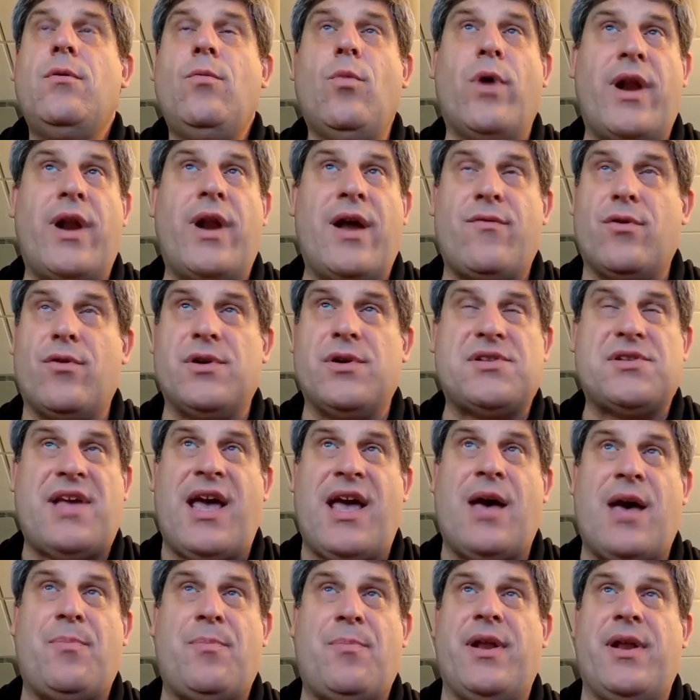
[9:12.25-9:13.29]
whatever is
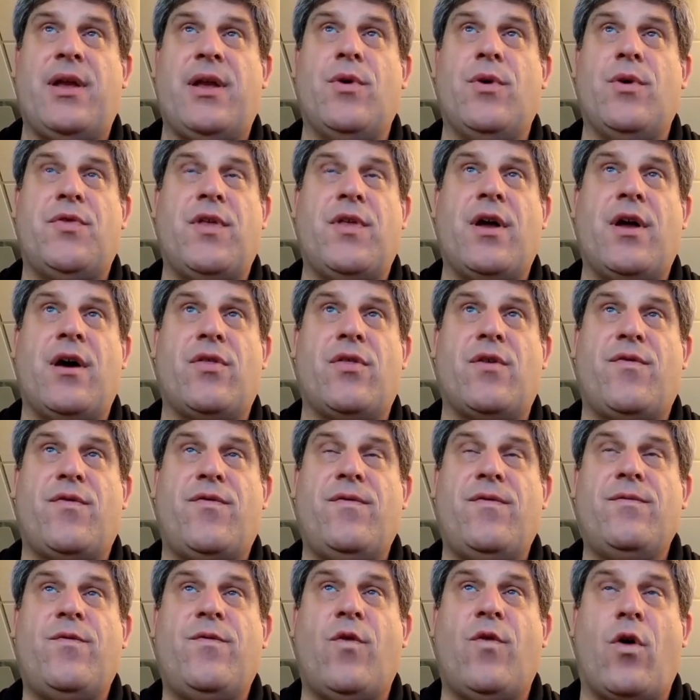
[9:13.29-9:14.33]
happening with the other
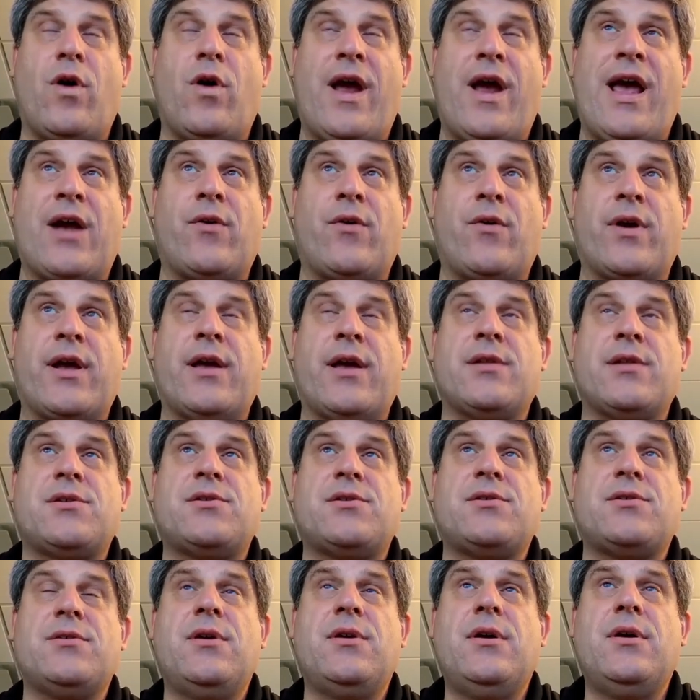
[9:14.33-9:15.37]
four
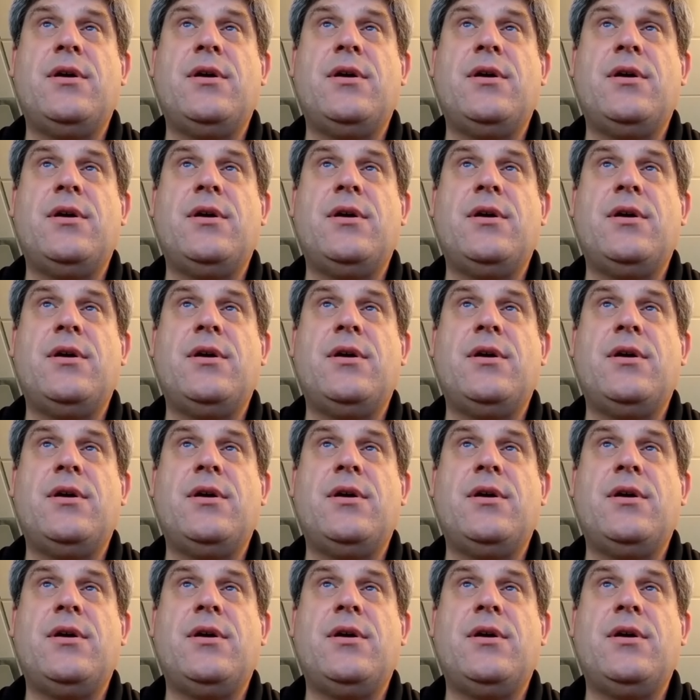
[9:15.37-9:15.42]
aggregates.